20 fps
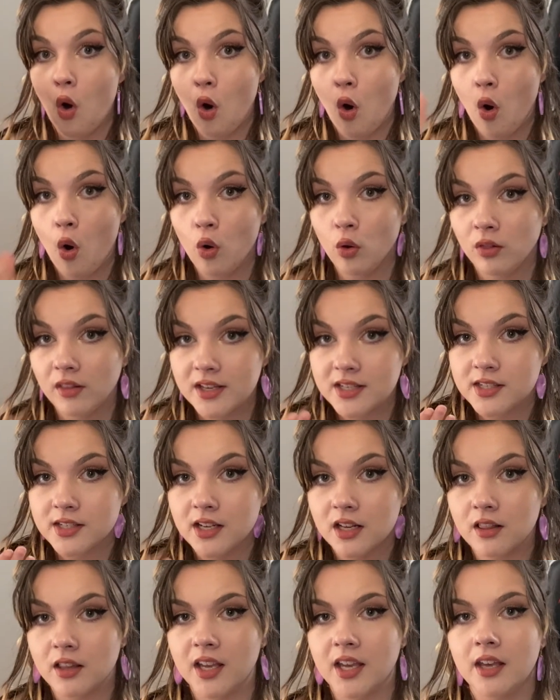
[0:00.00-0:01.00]

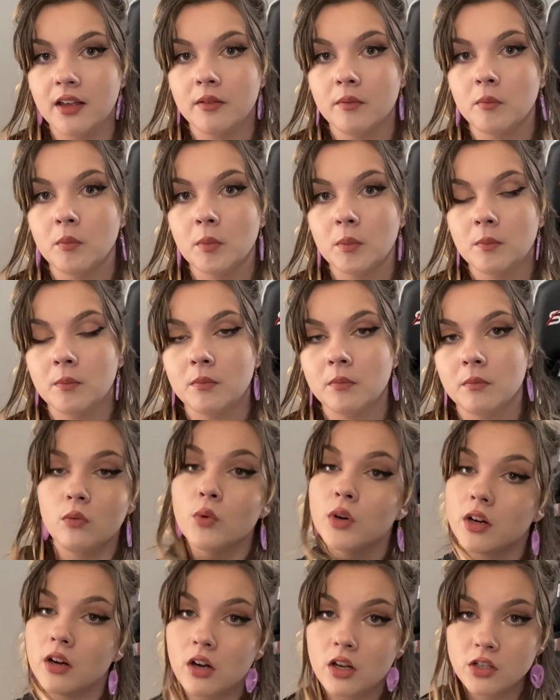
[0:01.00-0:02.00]
holistically?
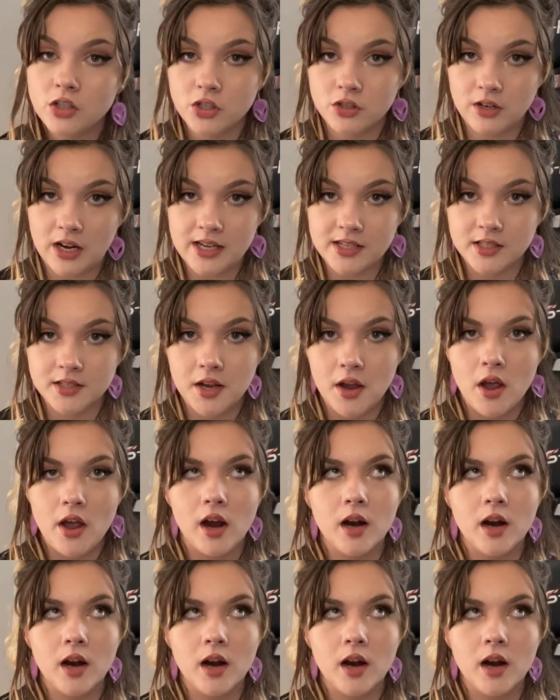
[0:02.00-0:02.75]
We're all stressed.